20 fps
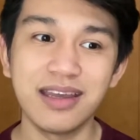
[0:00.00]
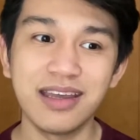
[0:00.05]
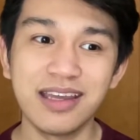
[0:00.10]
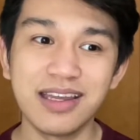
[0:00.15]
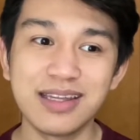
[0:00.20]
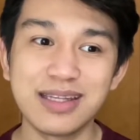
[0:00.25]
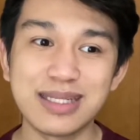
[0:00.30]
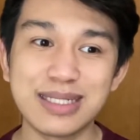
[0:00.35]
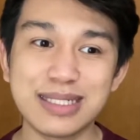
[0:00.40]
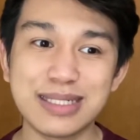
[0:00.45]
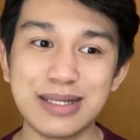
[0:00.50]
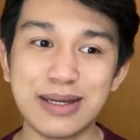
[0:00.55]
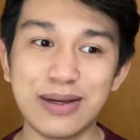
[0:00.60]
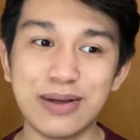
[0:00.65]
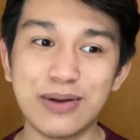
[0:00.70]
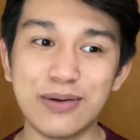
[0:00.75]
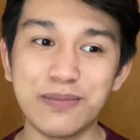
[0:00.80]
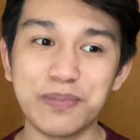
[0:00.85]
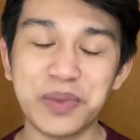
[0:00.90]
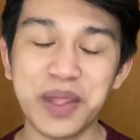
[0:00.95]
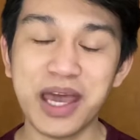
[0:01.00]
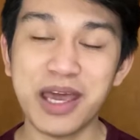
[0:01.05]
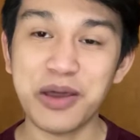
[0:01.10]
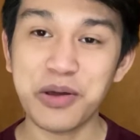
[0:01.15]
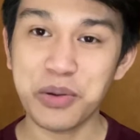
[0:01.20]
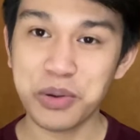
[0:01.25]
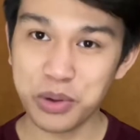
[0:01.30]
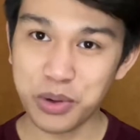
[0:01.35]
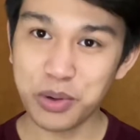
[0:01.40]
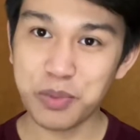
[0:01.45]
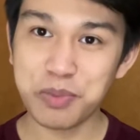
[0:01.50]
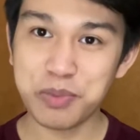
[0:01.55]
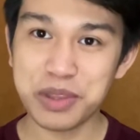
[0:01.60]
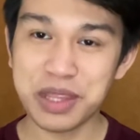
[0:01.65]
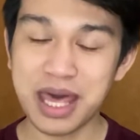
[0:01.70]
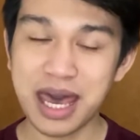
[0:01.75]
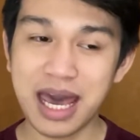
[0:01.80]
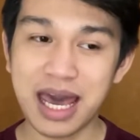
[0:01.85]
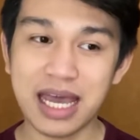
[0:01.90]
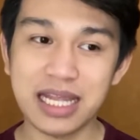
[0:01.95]
So I hope
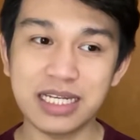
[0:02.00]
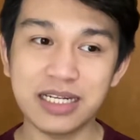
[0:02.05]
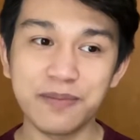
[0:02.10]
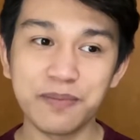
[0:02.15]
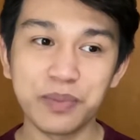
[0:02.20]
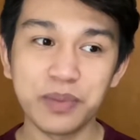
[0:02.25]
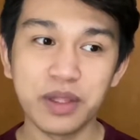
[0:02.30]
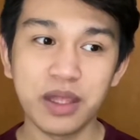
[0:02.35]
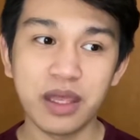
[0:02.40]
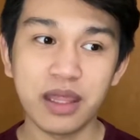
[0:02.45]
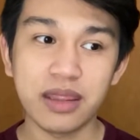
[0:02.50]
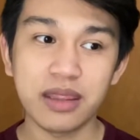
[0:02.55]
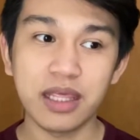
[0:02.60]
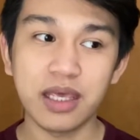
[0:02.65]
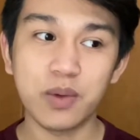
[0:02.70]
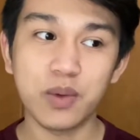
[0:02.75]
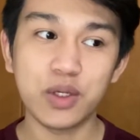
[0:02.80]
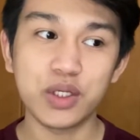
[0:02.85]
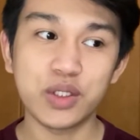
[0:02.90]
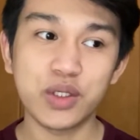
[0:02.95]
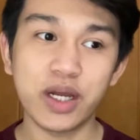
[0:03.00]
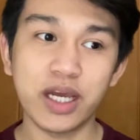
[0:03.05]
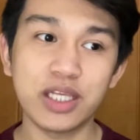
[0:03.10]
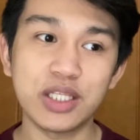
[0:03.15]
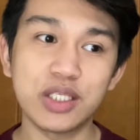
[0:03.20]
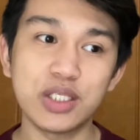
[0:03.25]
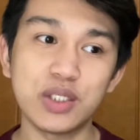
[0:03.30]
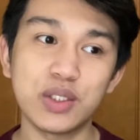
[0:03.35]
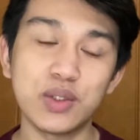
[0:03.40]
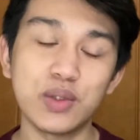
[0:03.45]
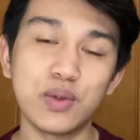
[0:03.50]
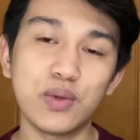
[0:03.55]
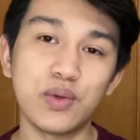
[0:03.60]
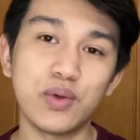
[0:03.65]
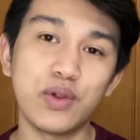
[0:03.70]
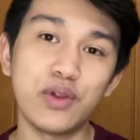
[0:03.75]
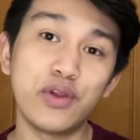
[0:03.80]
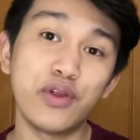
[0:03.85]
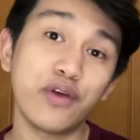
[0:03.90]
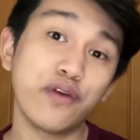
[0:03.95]
that they would try to
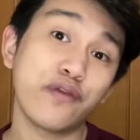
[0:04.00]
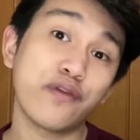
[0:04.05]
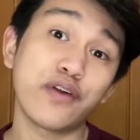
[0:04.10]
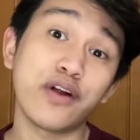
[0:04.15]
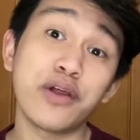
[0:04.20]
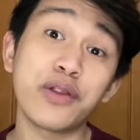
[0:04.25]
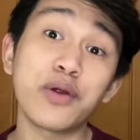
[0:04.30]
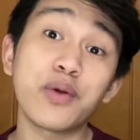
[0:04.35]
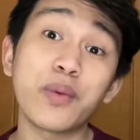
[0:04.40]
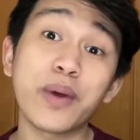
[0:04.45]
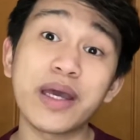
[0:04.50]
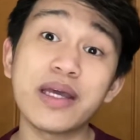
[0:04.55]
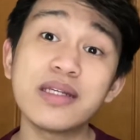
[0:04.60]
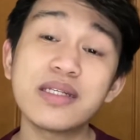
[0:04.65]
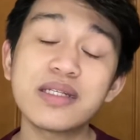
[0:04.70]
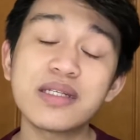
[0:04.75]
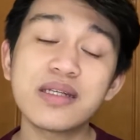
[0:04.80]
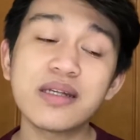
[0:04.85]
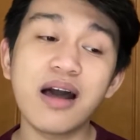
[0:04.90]
look for other ways